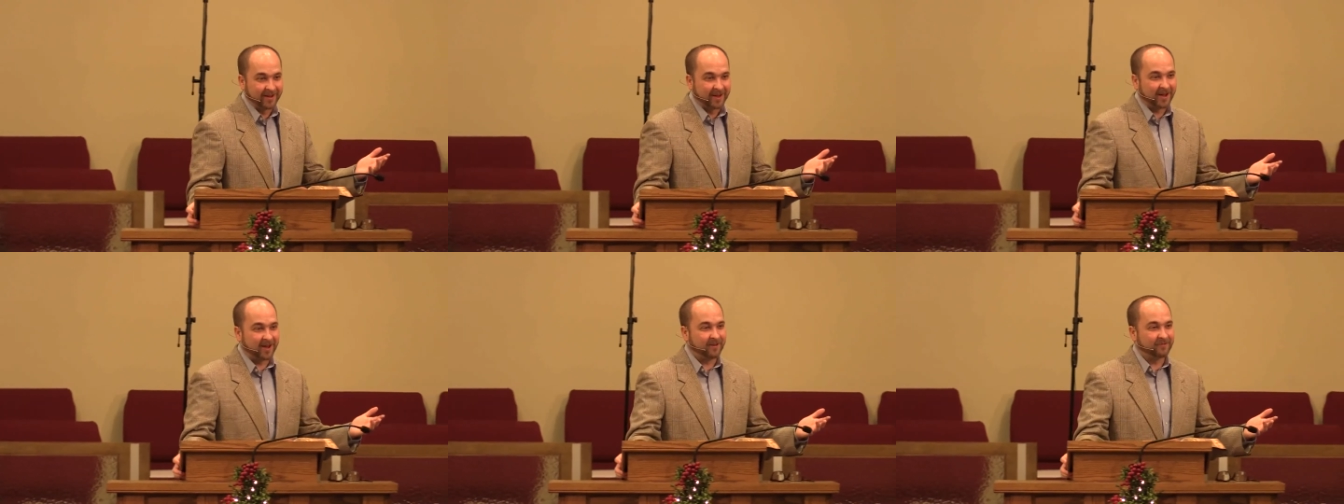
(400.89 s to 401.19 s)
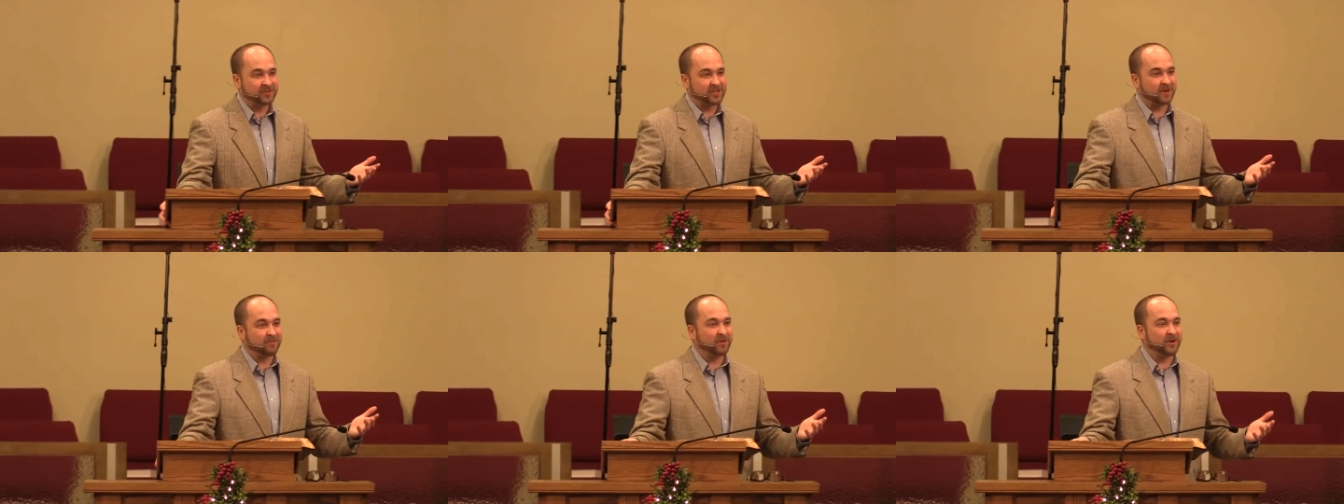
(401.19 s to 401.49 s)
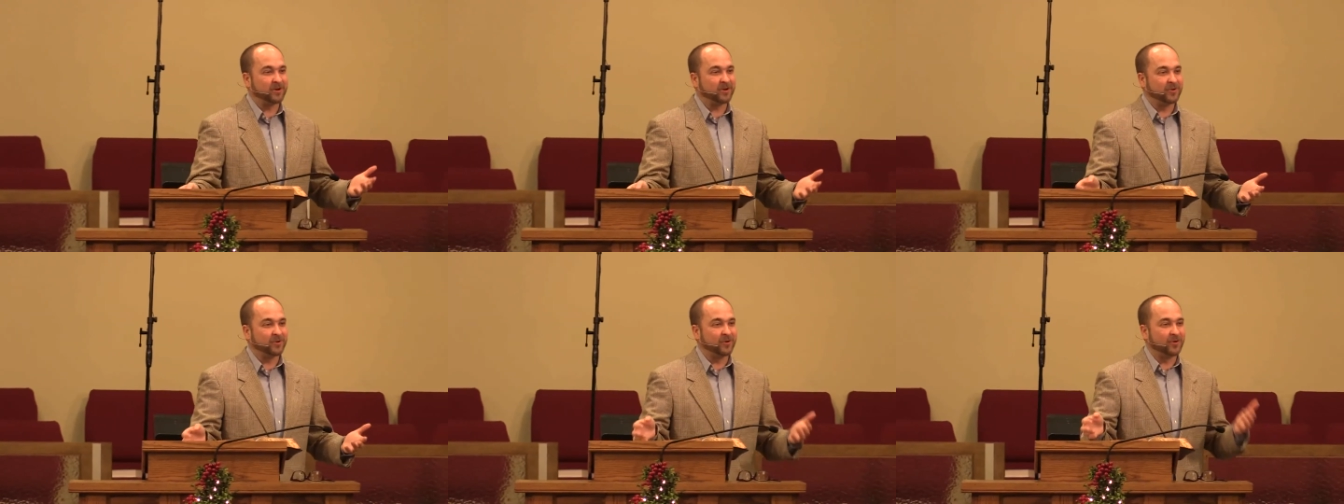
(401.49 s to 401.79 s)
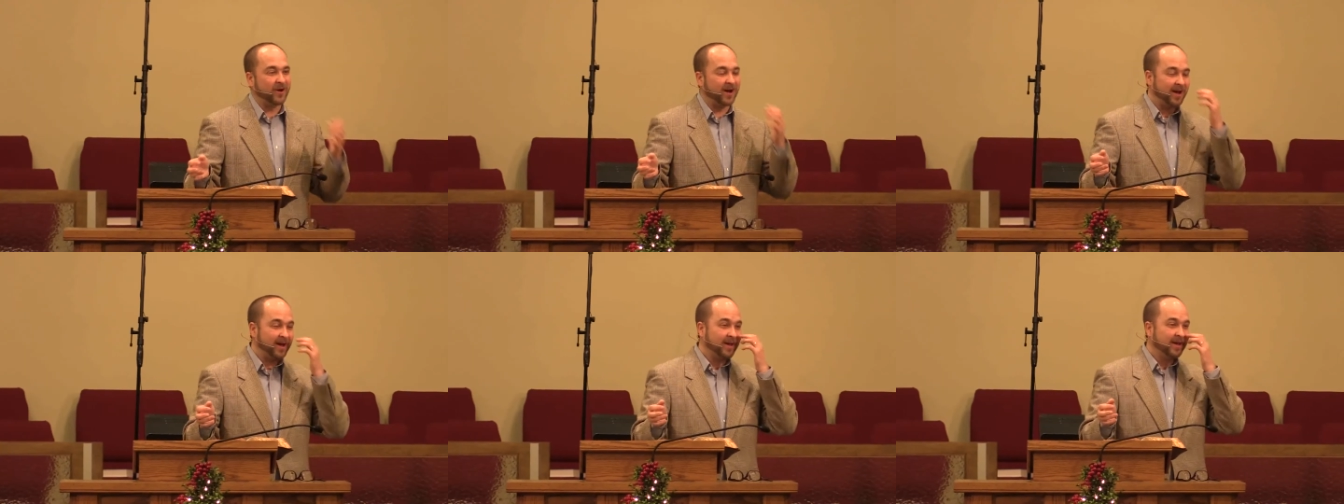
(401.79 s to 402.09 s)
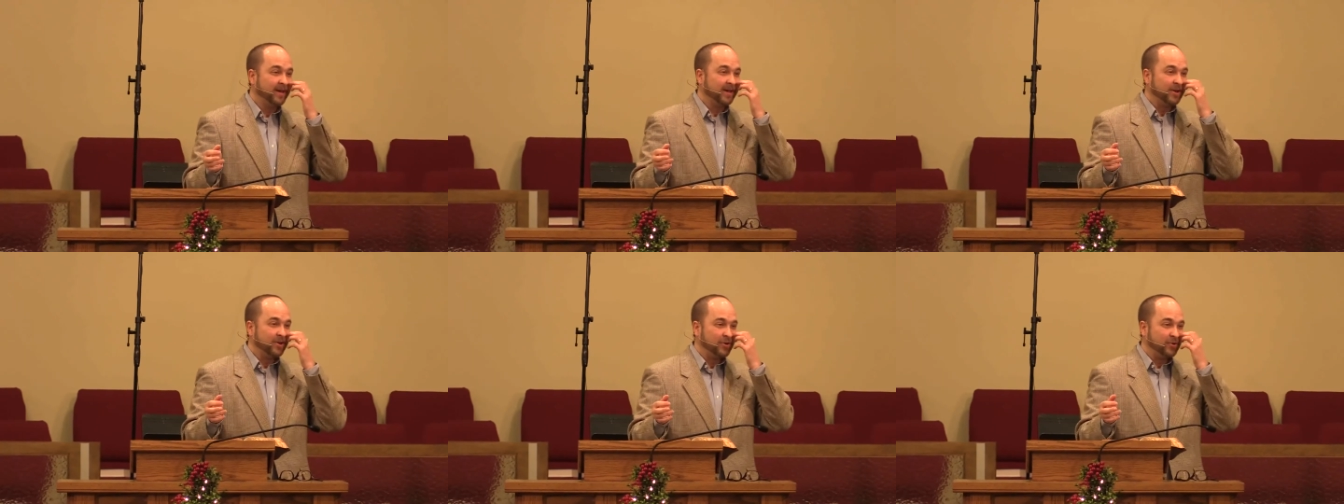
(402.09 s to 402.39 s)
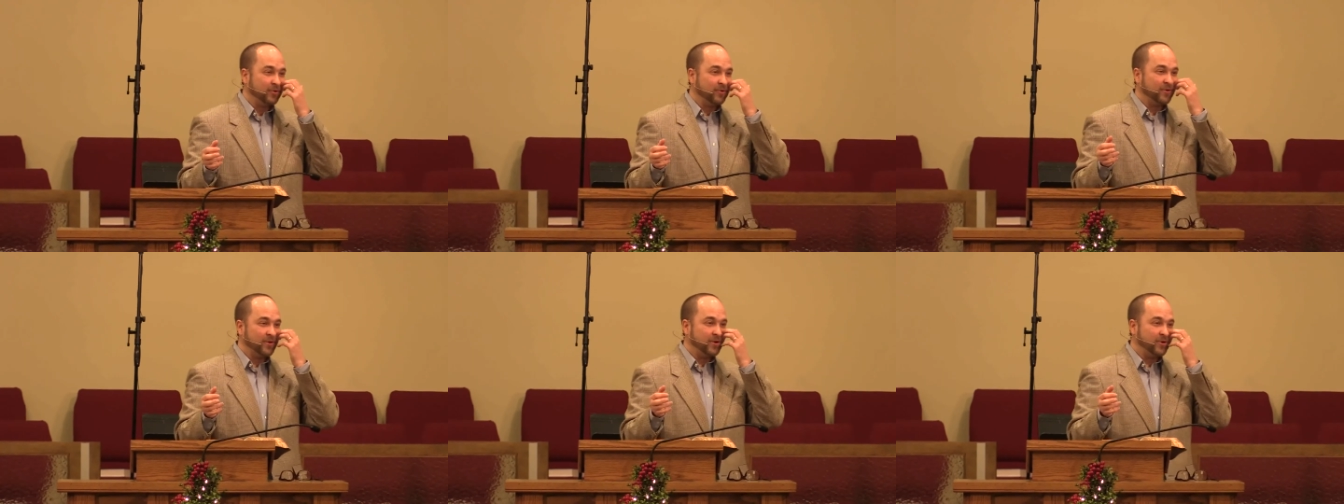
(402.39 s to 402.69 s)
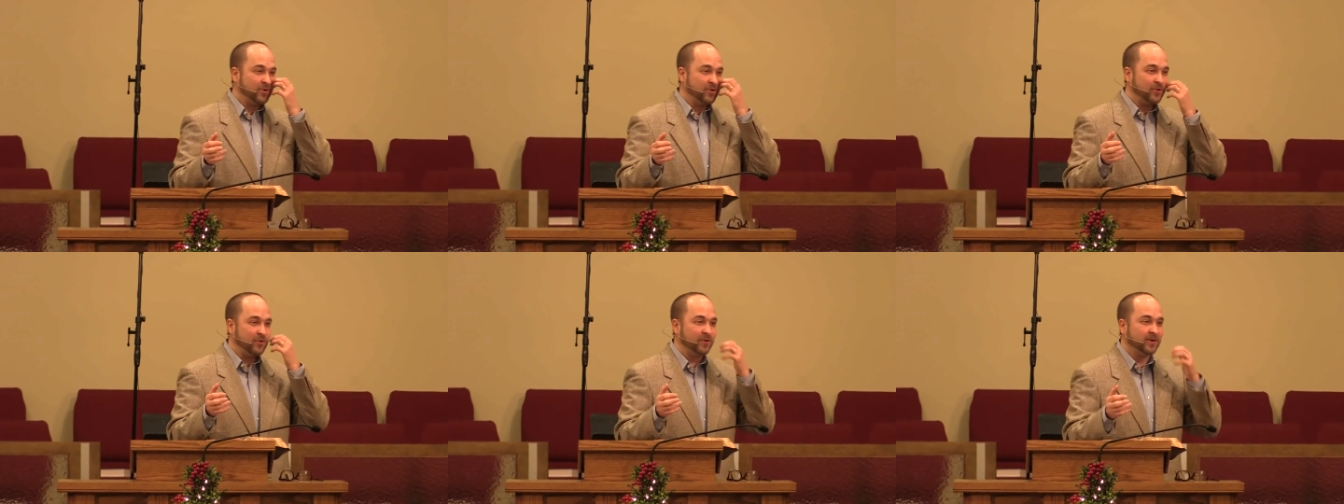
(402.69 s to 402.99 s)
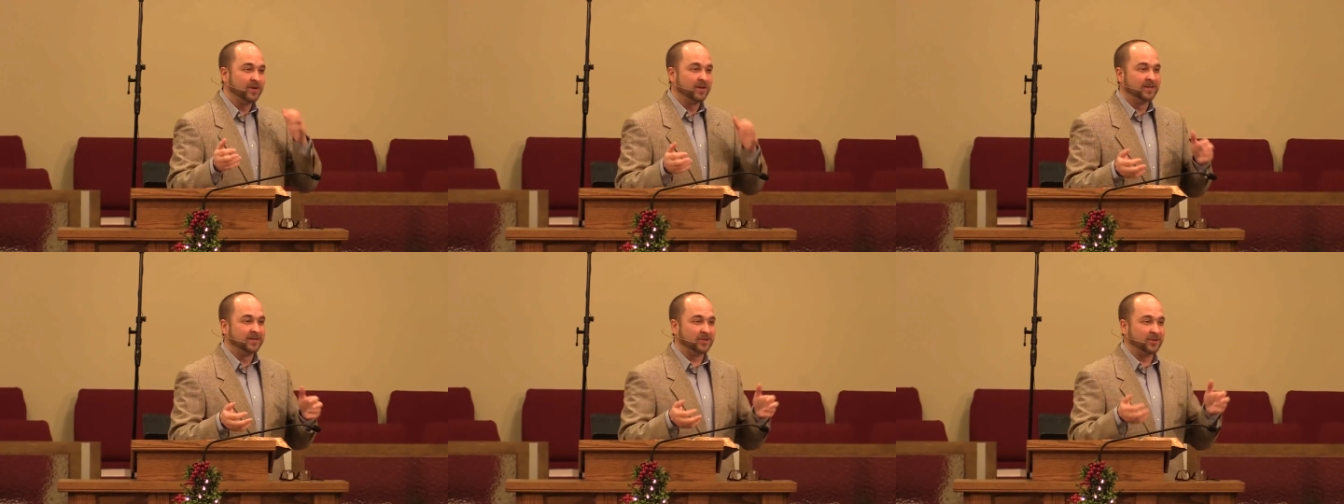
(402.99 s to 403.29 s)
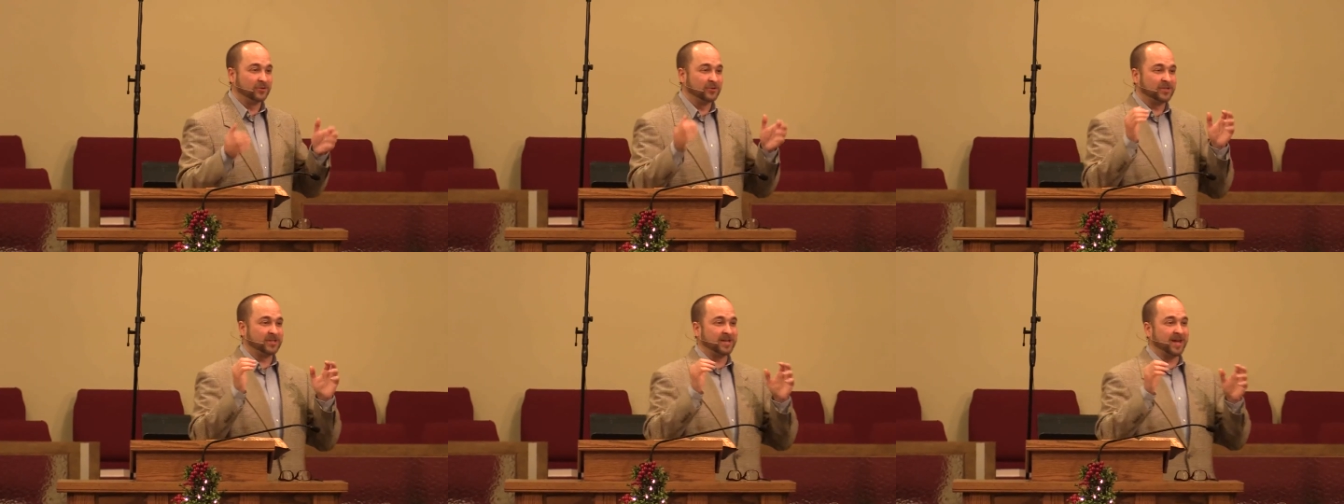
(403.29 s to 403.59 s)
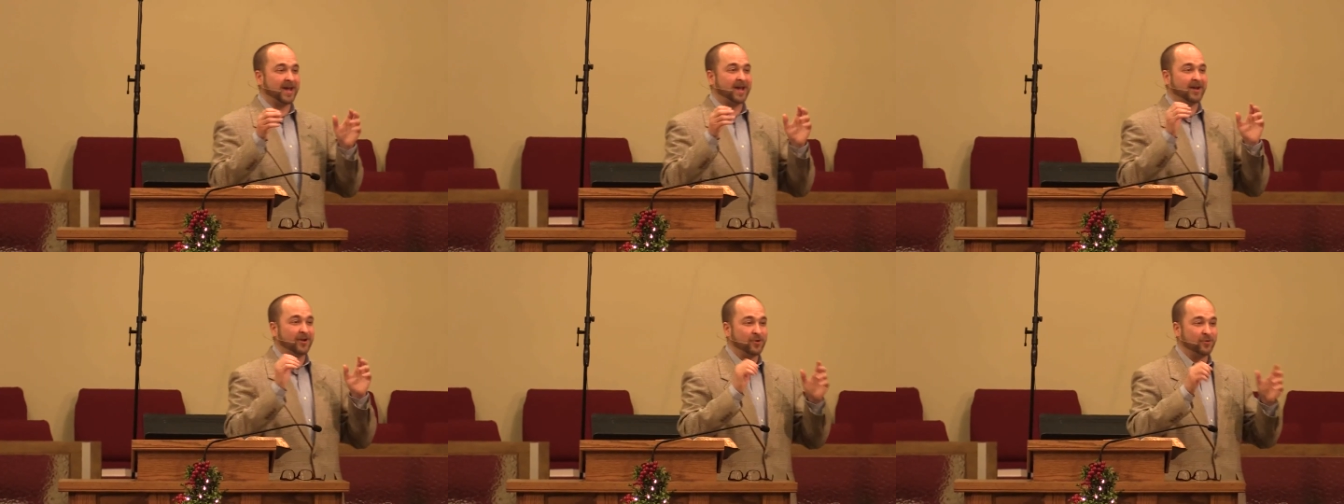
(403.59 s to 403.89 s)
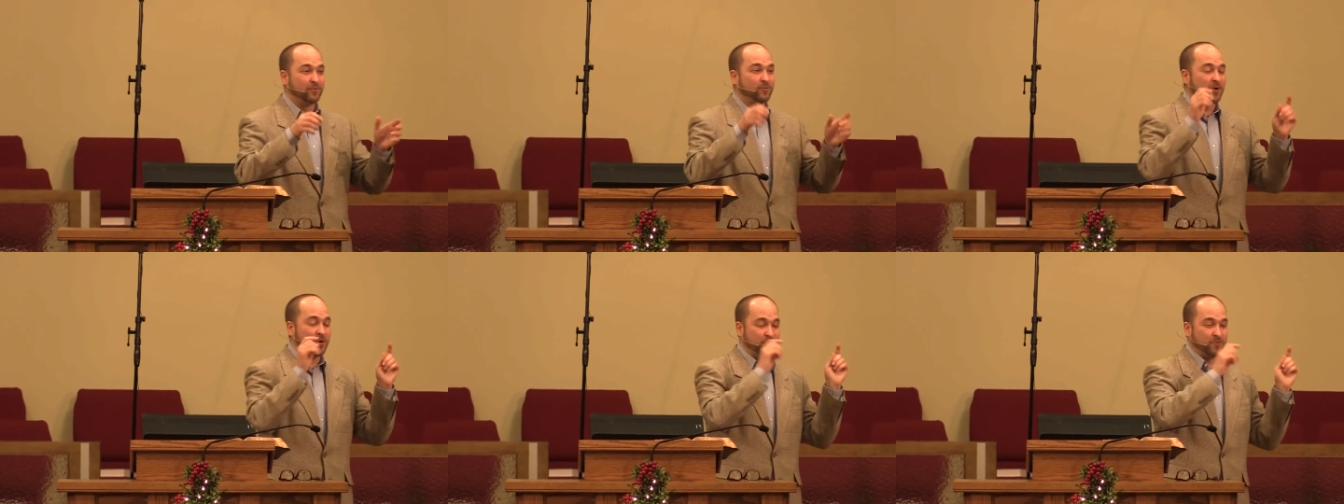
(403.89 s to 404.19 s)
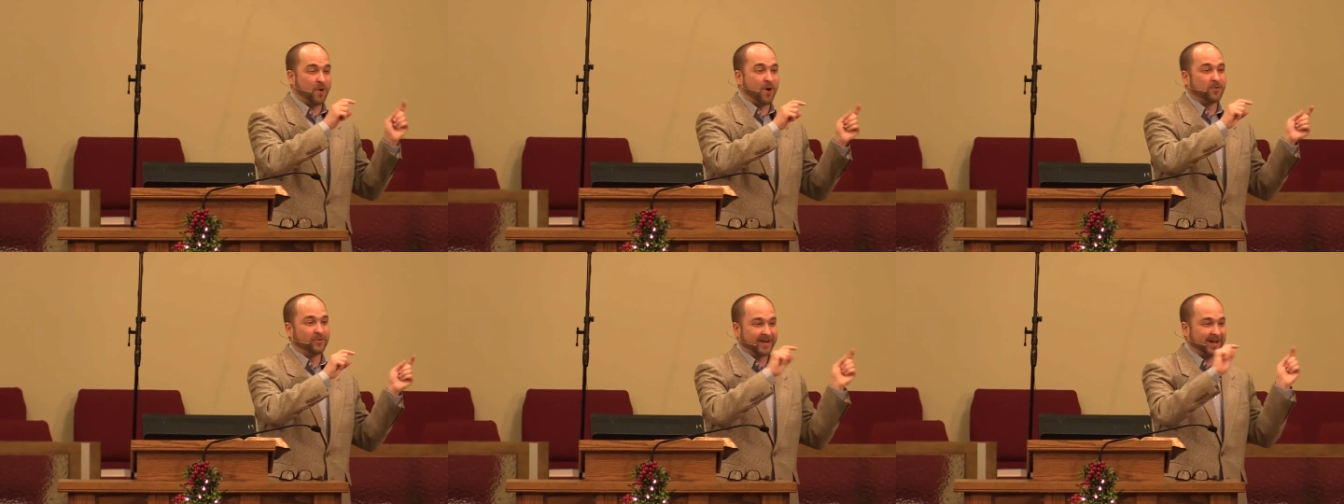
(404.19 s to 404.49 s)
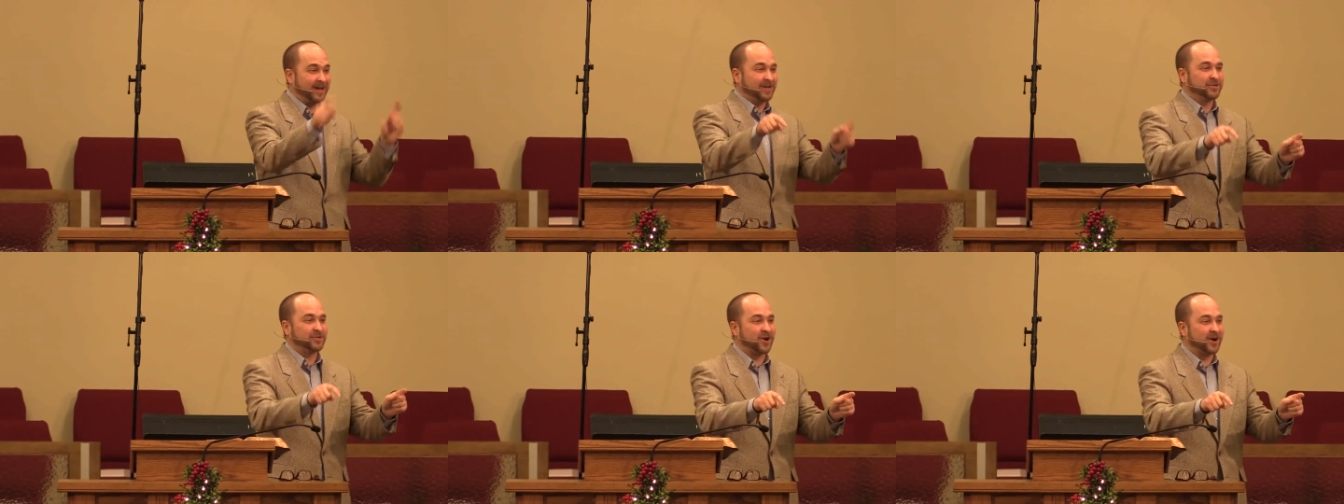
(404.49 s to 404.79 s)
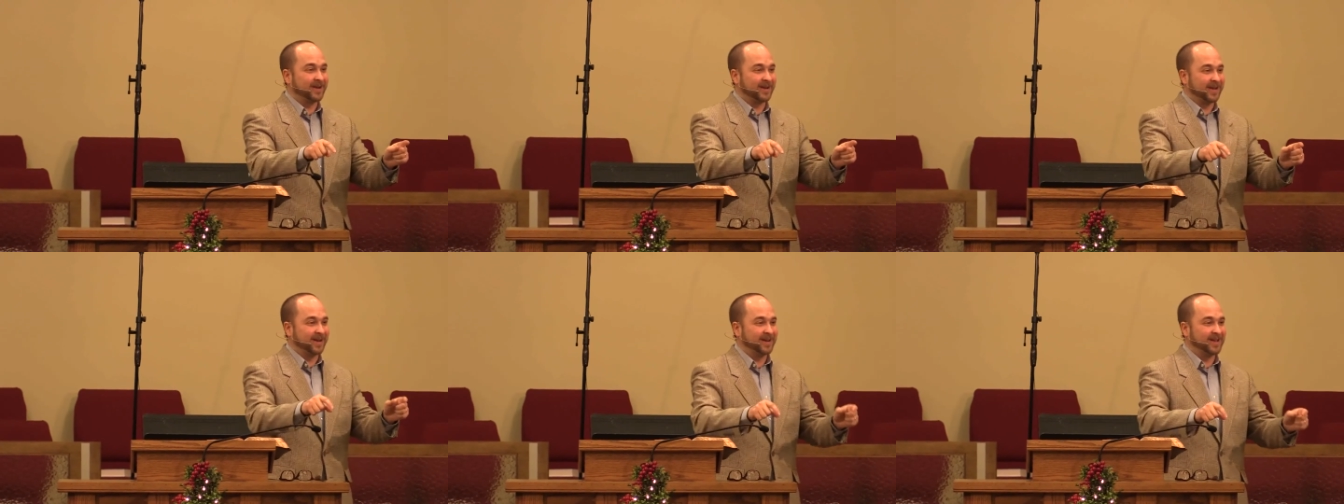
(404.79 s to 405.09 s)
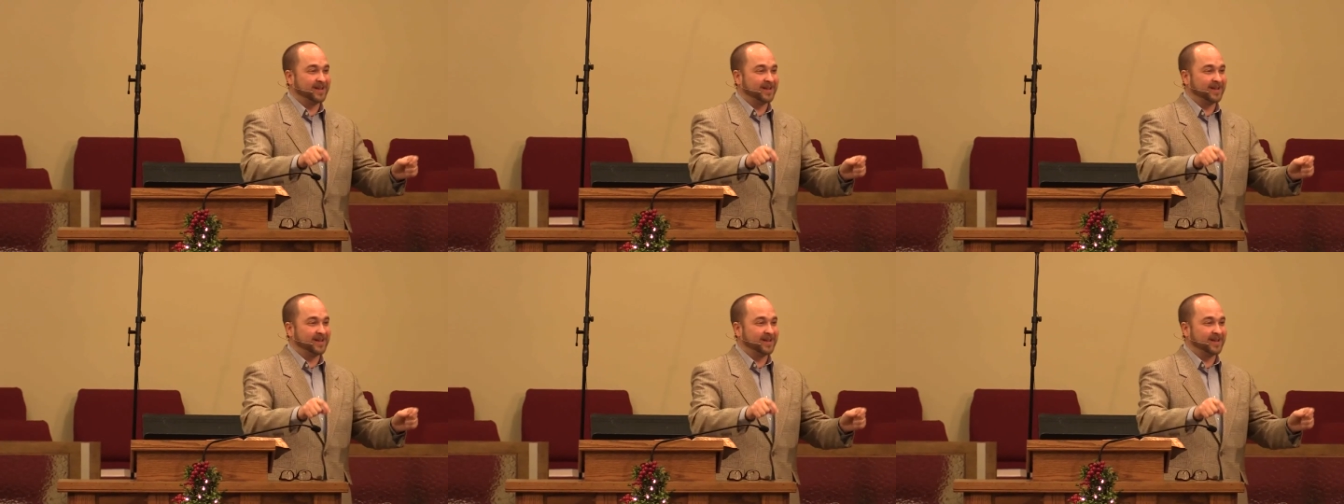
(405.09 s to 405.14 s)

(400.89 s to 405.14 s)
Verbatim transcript: Of someone who, uh, who, who, who, stay, who, who won't get drunken.